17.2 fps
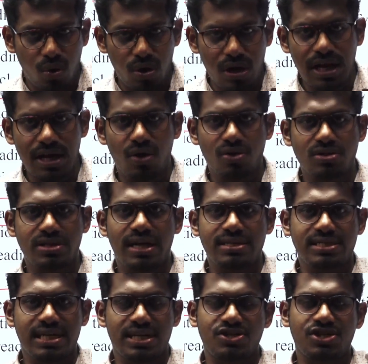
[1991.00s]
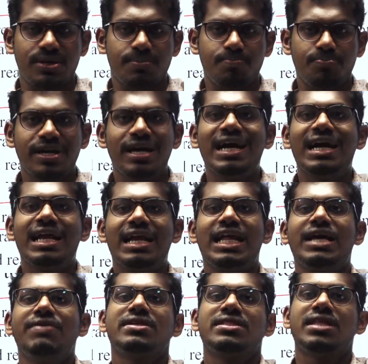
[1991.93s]
only on that section,
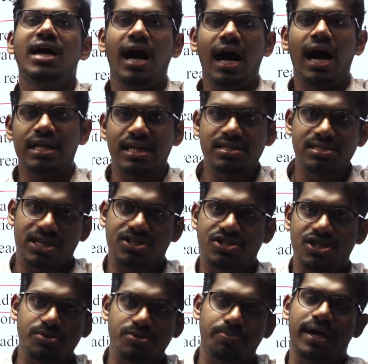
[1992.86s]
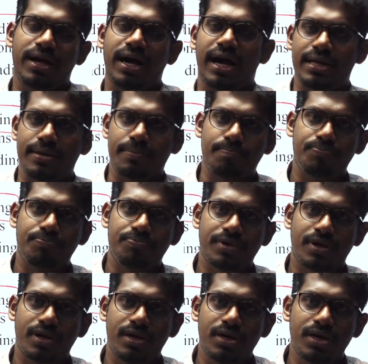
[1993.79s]
leaving the other sections behind.
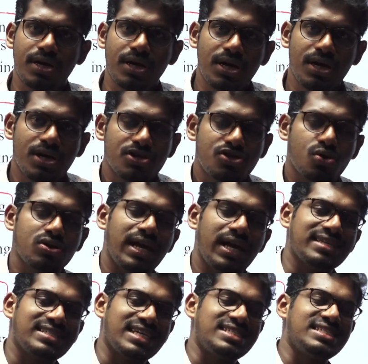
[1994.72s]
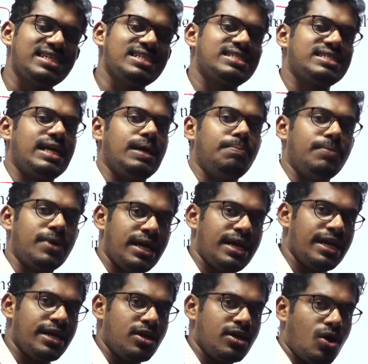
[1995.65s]
So such as skim
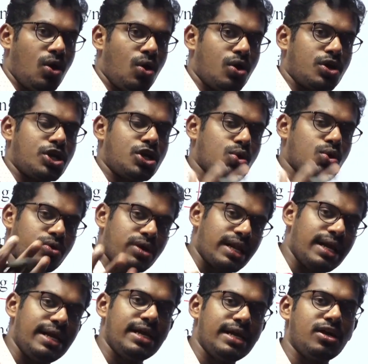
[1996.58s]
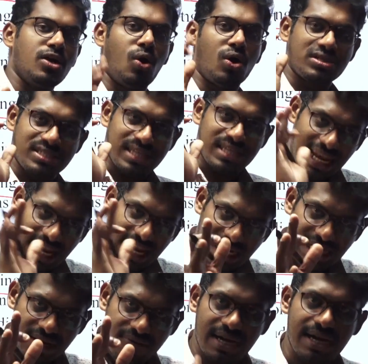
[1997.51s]
reading or quick reading or
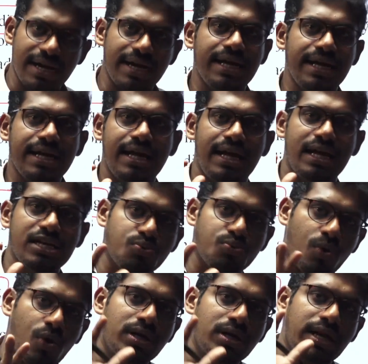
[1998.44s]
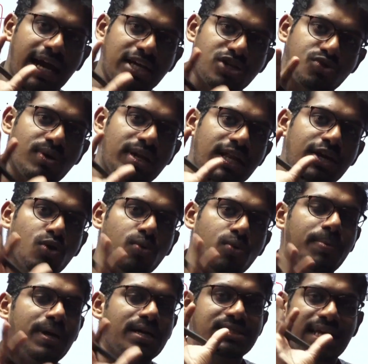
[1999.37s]
selective reading is what actually
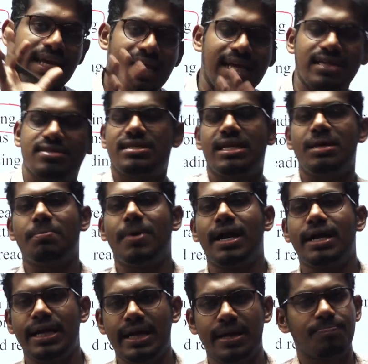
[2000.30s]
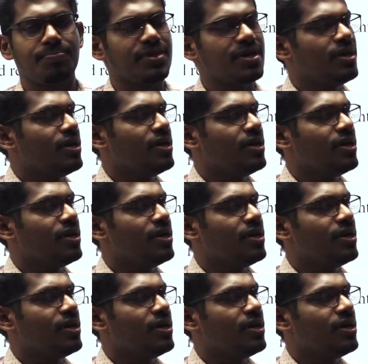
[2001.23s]
UPSC is demanding.